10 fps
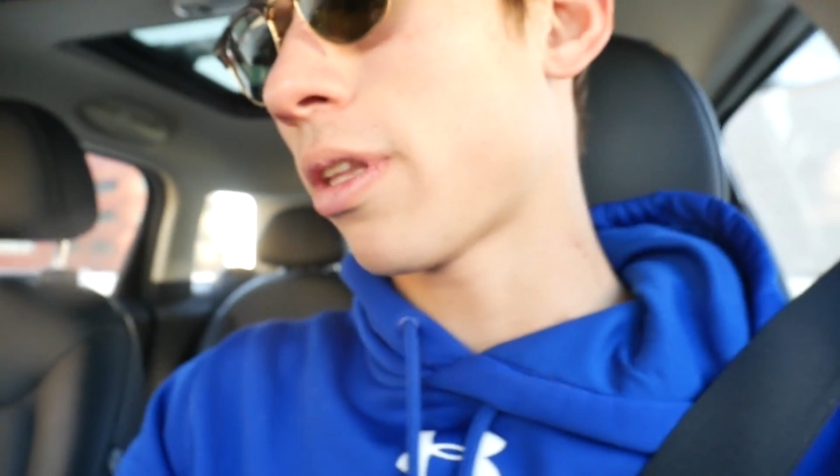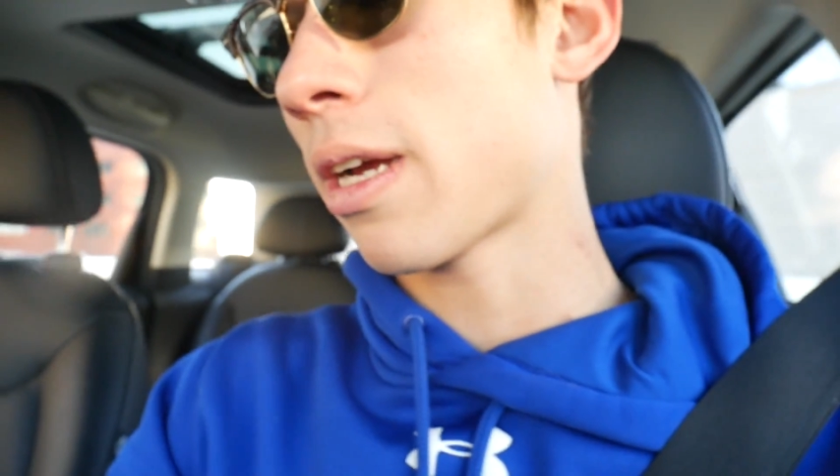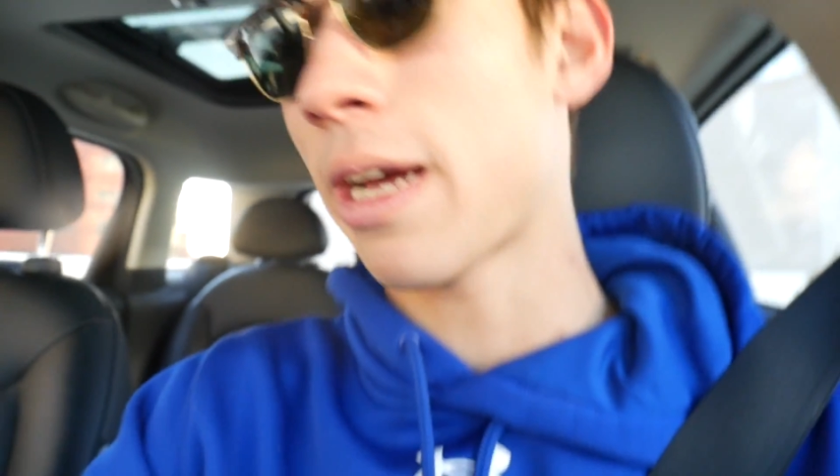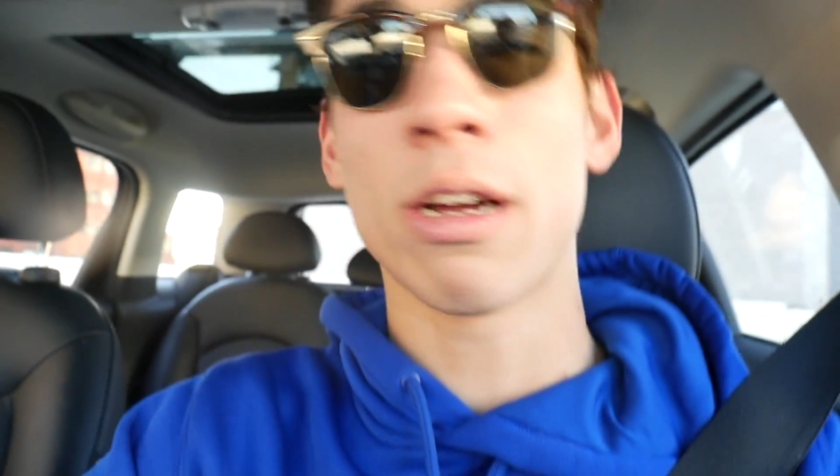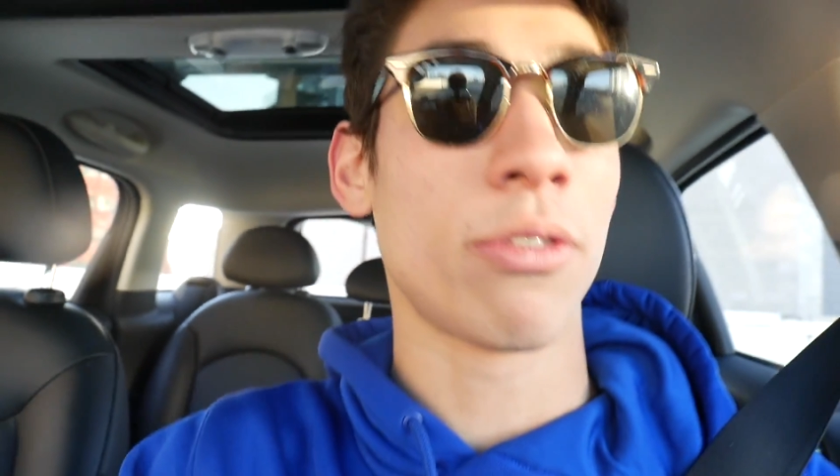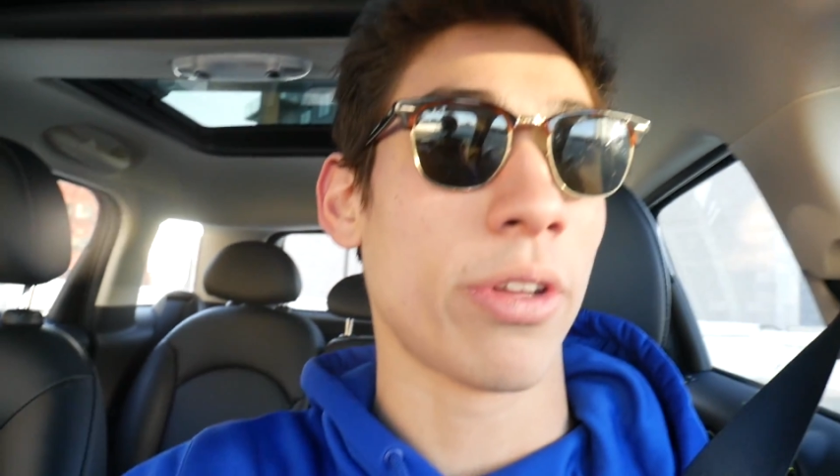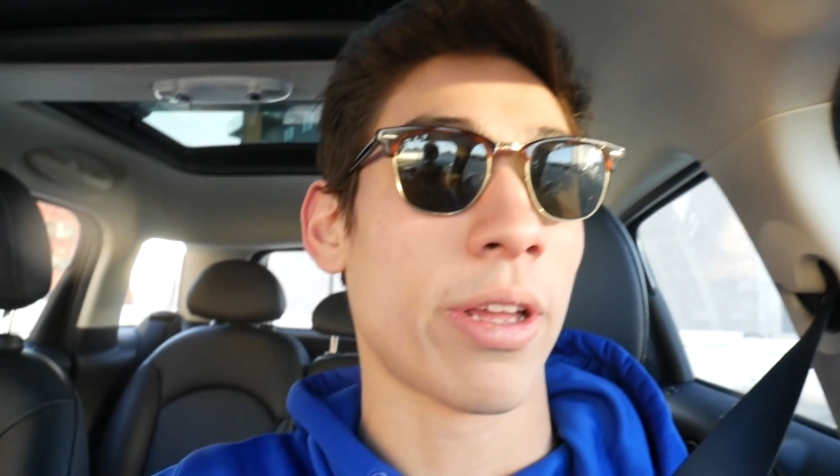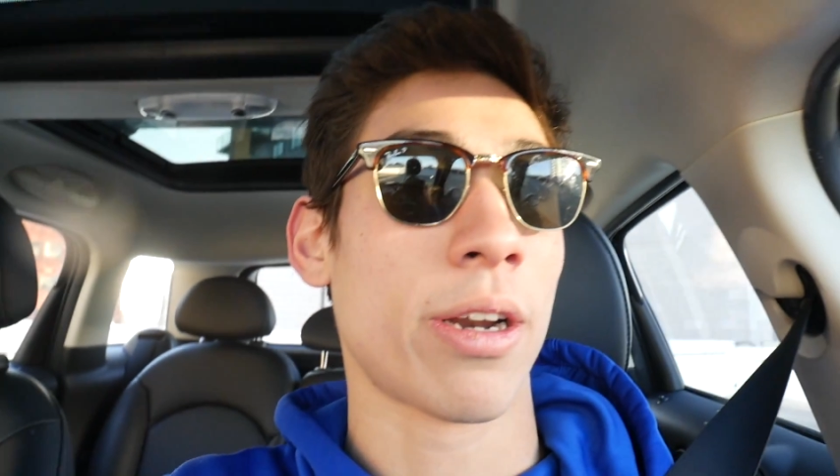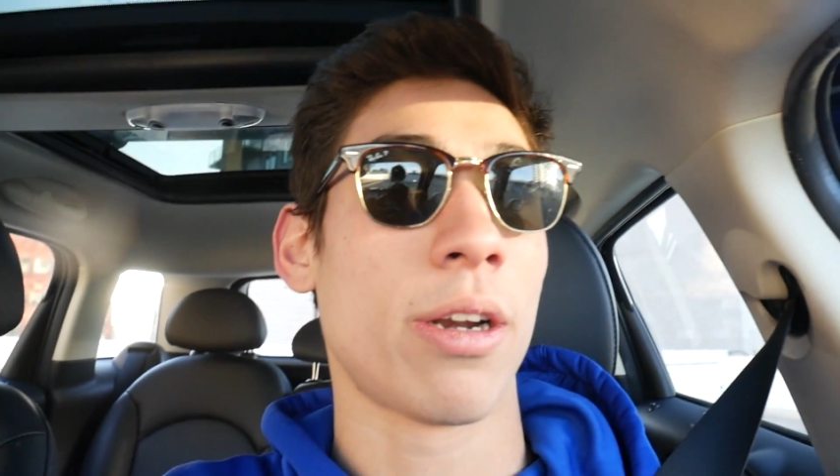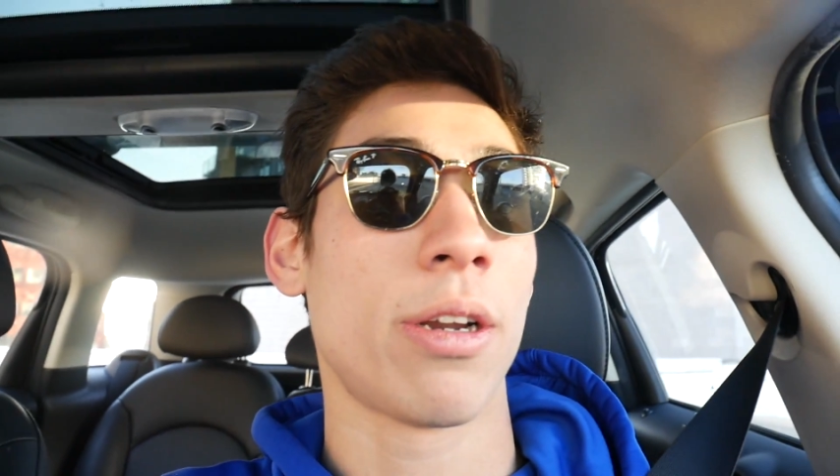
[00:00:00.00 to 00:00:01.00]
the guy over
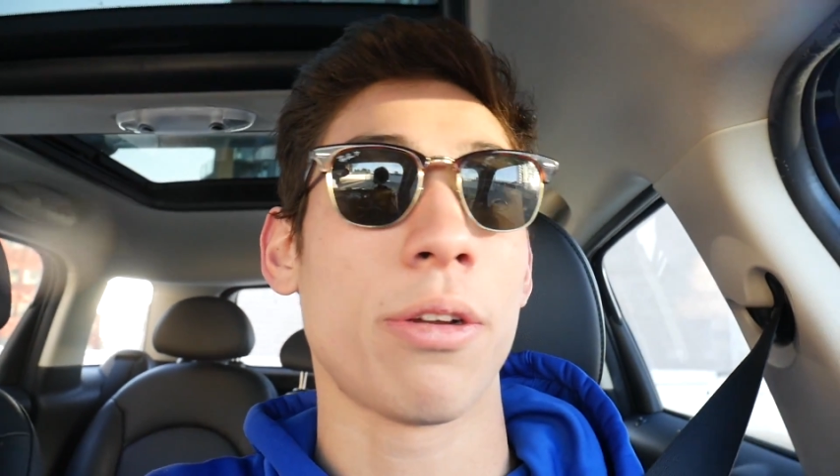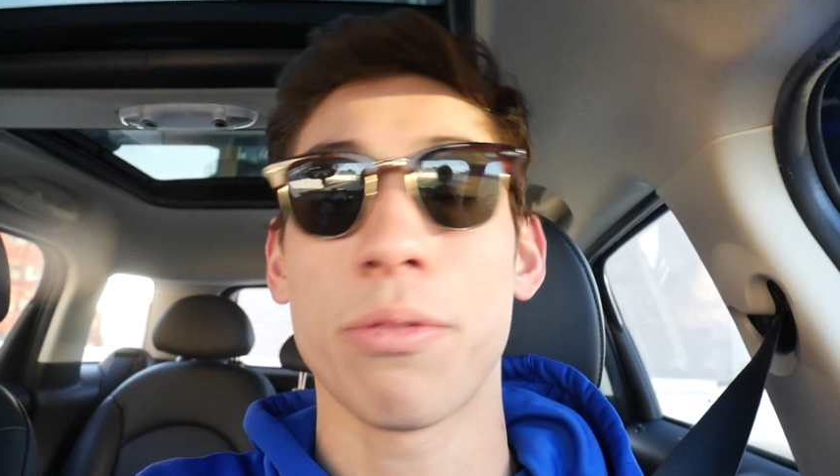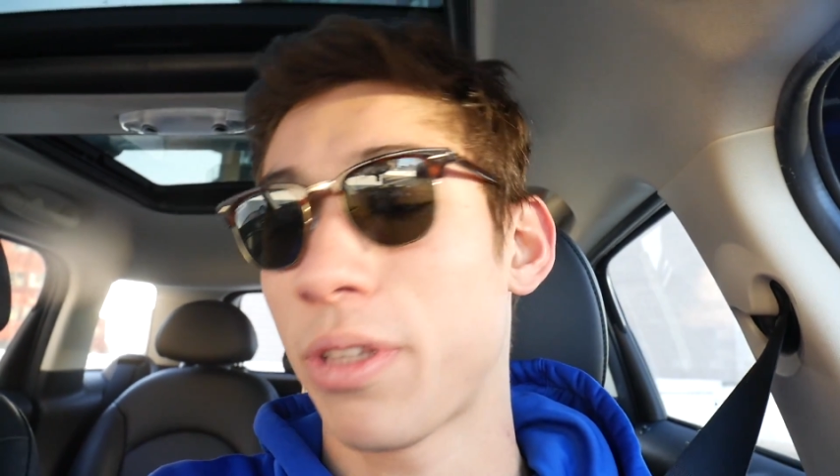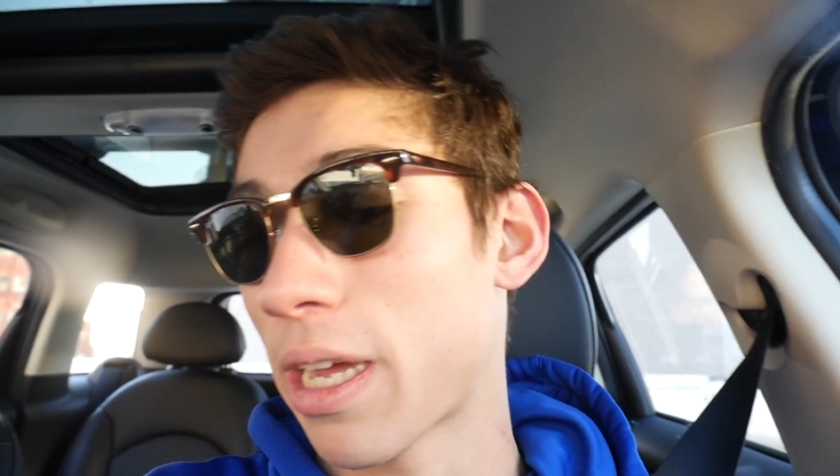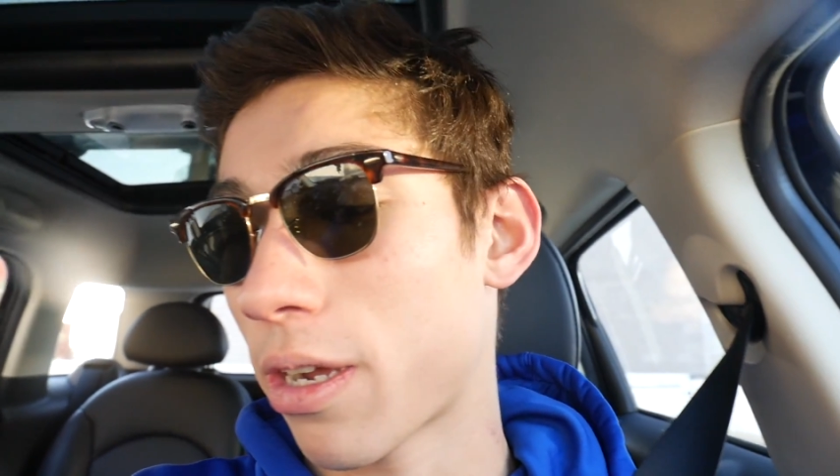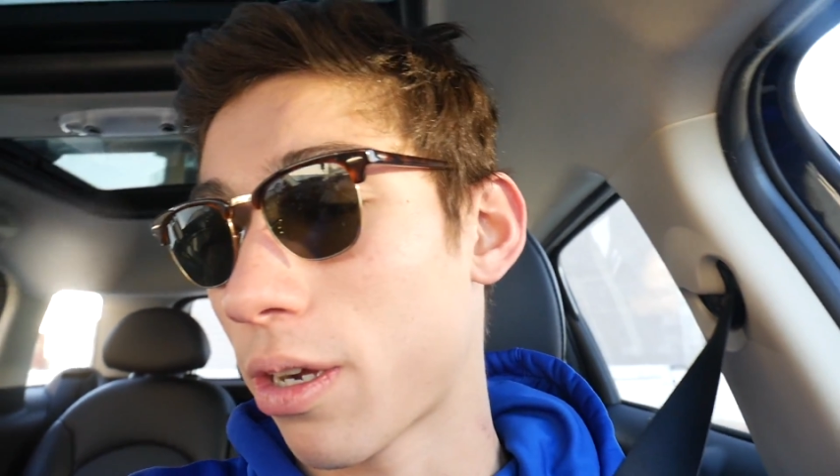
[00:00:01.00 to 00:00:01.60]
there with that